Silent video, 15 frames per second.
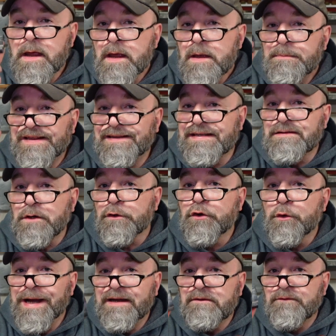But these are
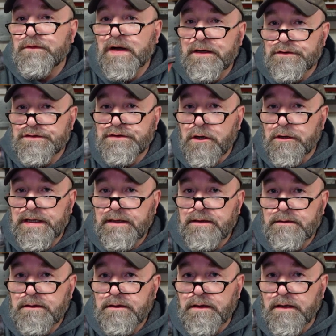great fire starting
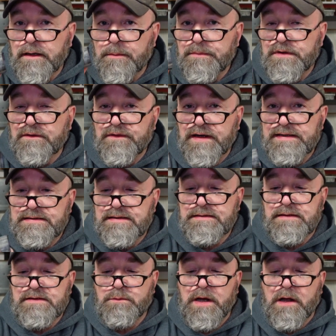devices
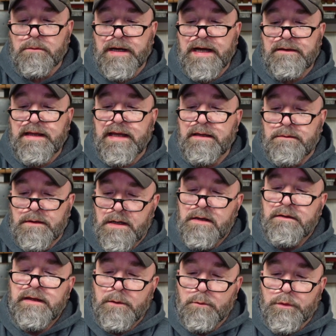as well, right?
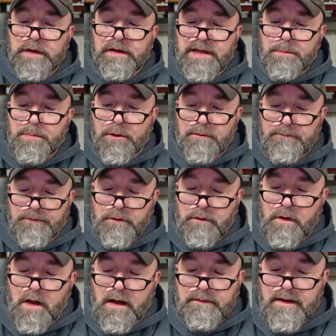They really burn for a
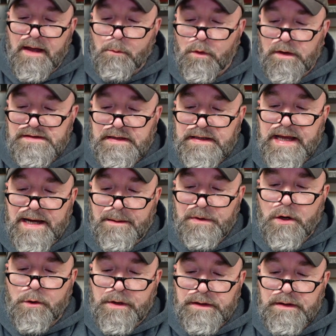long time. Once you get them
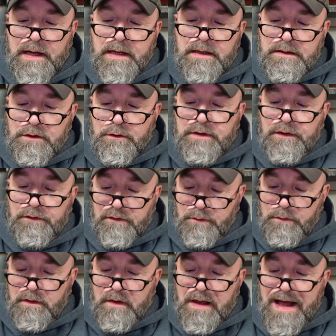going, you can
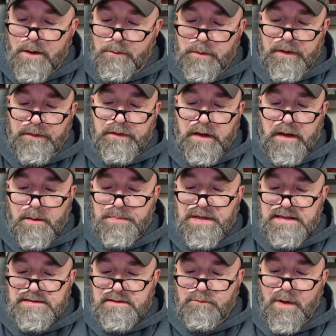do a lot with a
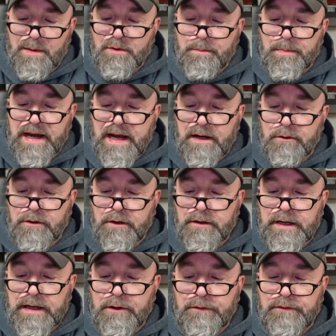piece of rubber band or an
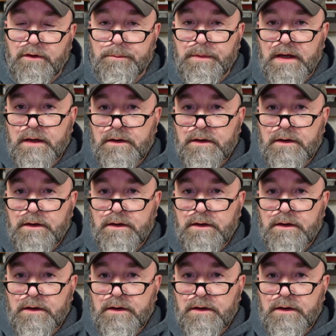inner tube.